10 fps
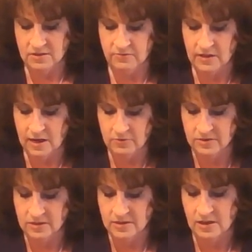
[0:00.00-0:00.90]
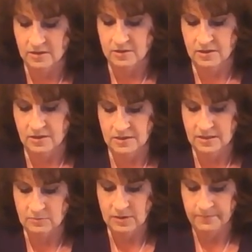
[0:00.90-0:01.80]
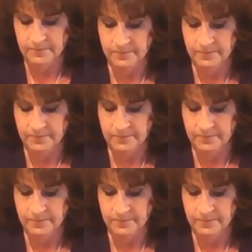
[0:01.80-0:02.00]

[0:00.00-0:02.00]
the flour and the salt and the cinnamon.